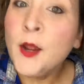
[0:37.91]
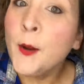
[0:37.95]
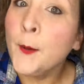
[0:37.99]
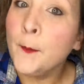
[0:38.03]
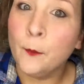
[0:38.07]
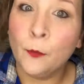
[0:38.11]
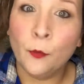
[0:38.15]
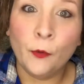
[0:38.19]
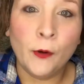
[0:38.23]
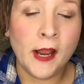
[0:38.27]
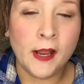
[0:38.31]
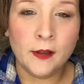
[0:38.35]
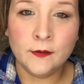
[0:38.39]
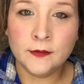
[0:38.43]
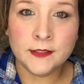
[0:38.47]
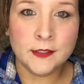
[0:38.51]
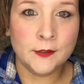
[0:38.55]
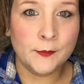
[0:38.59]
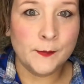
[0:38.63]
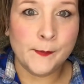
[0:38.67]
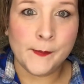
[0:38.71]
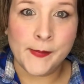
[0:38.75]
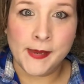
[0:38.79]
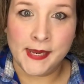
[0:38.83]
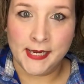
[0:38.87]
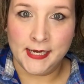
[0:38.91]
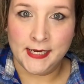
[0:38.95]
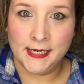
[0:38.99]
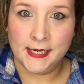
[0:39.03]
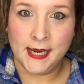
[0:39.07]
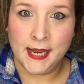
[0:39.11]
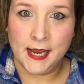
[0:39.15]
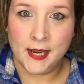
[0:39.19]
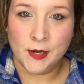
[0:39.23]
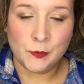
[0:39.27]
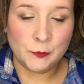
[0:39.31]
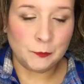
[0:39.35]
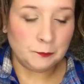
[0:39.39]
Brows are big
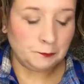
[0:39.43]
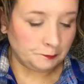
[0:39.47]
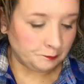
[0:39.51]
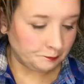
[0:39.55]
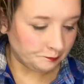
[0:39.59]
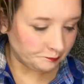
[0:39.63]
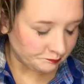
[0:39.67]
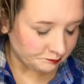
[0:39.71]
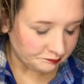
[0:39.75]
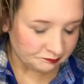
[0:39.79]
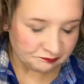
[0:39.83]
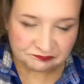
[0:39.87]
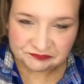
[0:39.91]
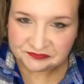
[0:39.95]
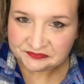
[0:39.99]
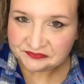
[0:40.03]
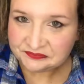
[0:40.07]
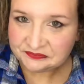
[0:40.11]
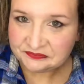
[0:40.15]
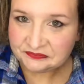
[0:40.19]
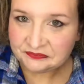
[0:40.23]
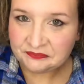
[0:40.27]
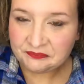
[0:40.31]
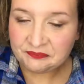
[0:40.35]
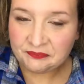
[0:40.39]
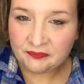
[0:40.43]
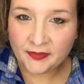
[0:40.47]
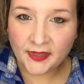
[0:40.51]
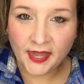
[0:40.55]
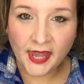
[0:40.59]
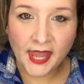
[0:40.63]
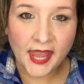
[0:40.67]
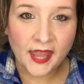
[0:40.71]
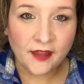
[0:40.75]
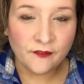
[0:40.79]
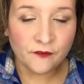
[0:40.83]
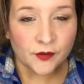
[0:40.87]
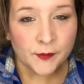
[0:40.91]
now.
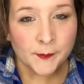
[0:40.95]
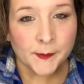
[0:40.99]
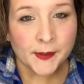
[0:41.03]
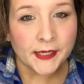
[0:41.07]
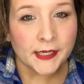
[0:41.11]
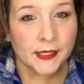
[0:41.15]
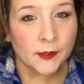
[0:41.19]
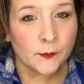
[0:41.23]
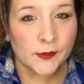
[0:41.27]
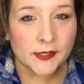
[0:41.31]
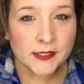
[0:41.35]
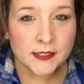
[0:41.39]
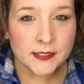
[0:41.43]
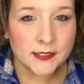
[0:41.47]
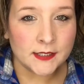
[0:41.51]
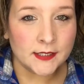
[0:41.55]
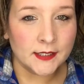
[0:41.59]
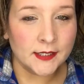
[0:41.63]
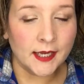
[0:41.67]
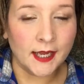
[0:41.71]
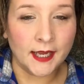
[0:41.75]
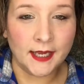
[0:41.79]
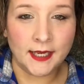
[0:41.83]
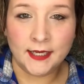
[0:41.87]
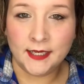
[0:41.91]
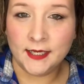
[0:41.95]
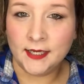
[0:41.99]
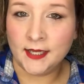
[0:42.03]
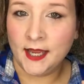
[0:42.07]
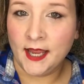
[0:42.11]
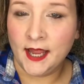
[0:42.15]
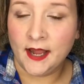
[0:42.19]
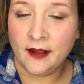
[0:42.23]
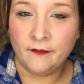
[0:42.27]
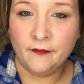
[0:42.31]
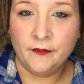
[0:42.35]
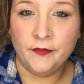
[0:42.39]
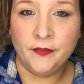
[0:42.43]
Everybody wants to kind of
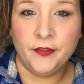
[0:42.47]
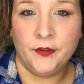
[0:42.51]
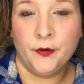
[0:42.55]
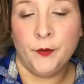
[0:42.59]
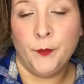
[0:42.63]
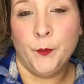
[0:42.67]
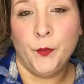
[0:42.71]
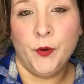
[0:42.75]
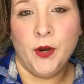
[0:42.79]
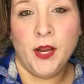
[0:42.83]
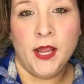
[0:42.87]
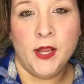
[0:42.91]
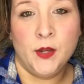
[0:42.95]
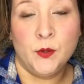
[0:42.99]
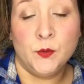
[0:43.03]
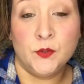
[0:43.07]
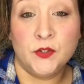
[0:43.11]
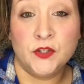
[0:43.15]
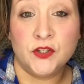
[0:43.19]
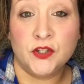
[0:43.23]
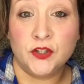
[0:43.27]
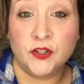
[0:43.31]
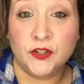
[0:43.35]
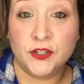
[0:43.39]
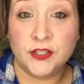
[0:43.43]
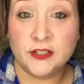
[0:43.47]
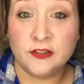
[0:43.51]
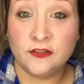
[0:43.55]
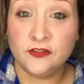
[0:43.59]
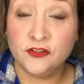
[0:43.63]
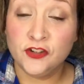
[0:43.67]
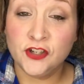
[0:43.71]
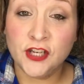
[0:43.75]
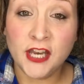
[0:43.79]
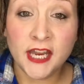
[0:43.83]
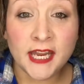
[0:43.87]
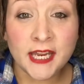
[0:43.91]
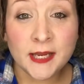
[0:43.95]
have their brows certain
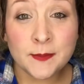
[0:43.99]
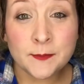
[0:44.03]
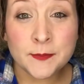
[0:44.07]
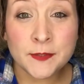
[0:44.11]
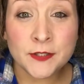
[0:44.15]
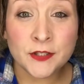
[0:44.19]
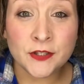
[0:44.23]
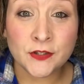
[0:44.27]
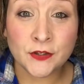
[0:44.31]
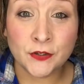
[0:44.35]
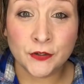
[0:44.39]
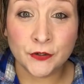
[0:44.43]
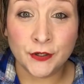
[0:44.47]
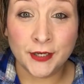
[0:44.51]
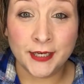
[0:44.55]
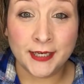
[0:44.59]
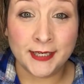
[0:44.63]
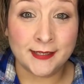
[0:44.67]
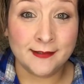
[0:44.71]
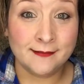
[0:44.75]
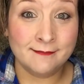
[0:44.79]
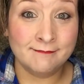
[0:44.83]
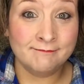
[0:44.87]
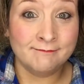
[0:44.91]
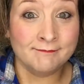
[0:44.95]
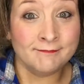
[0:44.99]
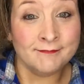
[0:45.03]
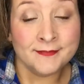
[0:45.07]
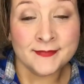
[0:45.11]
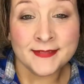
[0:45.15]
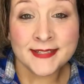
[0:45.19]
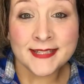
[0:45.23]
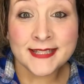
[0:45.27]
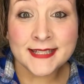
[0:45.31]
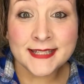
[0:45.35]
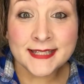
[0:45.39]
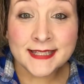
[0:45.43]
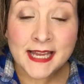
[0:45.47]
shapes, certain
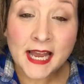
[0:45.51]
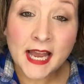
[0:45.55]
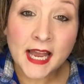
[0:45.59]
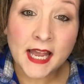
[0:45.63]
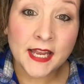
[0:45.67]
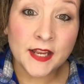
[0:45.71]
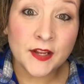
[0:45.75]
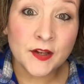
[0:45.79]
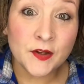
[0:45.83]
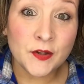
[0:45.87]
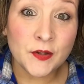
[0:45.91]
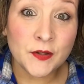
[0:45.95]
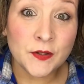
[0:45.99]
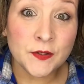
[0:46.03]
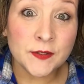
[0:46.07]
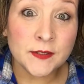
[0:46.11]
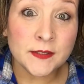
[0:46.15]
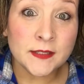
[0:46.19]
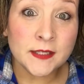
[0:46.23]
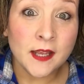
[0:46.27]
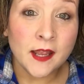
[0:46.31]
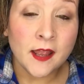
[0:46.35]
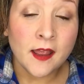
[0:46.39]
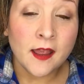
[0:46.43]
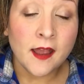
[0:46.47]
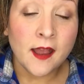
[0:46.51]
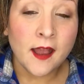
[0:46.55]
styles.